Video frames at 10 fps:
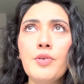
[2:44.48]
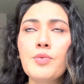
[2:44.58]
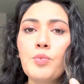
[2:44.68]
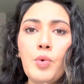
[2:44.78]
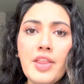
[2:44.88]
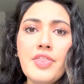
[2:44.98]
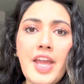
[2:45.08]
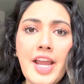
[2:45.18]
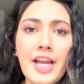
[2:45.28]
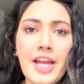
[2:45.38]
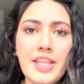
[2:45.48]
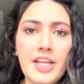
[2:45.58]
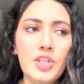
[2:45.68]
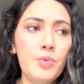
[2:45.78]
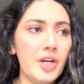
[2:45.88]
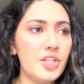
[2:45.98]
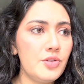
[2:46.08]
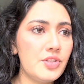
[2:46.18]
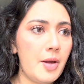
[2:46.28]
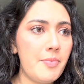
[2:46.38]
one thing, and then you want to
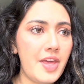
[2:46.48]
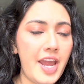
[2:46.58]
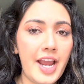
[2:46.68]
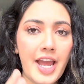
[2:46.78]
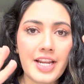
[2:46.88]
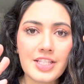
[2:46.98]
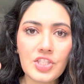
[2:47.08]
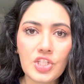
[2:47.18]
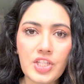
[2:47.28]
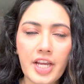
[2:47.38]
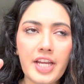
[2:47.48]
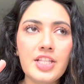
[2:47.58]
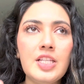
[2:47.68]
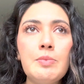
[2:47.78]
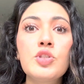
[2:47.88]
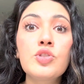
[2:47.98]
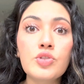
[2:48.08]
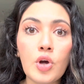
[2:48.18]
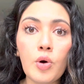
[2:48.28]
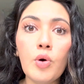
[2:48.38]
do something, and it's just like, it seems
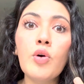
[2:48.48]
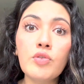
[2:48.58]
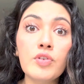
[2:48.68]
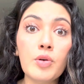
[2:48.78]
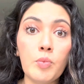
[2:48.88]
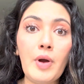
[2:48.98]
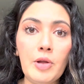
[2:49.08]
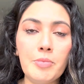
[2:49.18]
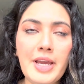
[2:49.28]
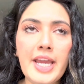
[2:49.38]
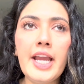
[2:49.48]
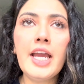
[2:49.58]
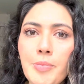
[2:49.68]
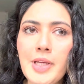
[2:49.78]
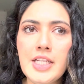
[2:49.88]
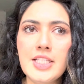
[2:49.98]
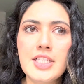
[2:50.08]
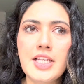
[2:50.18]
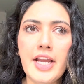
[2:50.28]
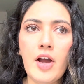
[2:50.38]
so overwhelming because
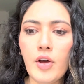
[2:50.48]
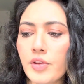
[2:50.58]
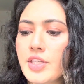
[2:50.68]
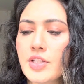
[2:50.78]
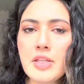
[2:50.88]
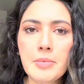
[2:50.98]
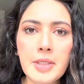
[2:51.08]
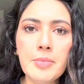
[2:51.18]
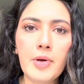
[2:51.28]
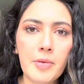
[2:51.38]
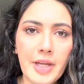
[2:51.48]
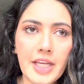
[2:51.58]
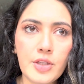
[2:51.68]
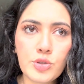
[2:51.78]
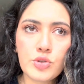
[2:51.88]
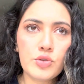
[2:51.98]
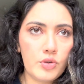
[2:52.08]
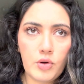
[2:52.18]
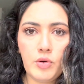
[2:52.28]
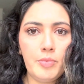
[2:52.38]
it's like all these other people are making
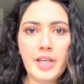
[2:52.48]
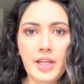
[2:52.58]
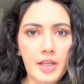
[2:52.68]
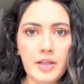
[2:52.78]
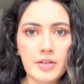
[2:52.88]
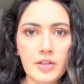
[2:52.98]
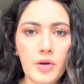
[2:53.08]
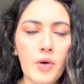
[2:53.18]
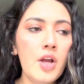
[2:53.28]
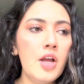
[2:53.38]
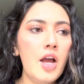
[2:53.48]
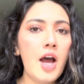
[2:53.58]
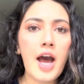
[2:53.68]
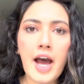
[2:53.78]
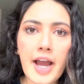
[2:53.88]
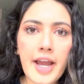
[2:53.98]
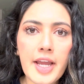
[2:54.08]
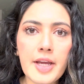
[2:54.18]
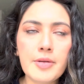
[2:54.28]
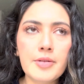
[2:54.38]
so many,
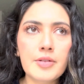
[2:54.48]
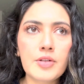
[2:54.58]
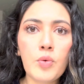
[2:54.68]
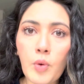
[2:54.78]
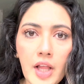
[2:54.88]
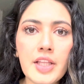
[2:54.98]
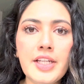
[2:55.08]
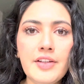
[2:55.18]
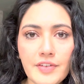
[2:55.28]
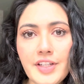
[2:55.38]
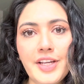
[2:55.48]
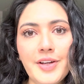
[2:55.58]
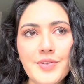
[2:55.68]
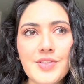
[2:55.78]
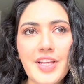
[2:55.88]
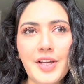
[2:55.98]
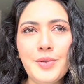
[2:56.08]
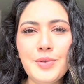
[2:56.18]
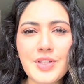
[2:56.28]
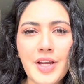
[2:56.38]
high quality videos. Like,
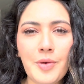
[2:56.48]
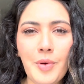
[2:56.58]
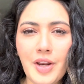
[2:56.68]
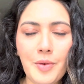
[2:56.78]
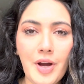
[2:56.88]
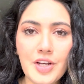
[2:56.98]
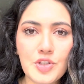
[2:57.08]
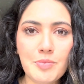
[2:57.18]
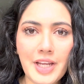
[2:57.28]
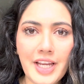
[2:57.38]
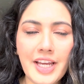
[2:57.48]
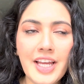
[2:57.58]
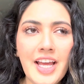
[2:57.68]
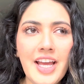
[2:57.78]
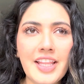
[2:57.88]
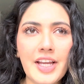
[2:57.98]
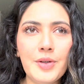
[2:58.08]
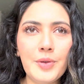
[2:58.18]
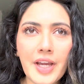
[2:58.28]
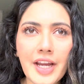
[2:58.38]
who's gonna want to watch me? Like,
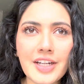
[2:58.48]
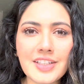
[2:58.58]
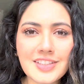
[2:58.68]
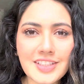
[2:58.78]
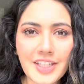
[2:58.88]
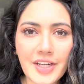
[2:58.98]
who cares,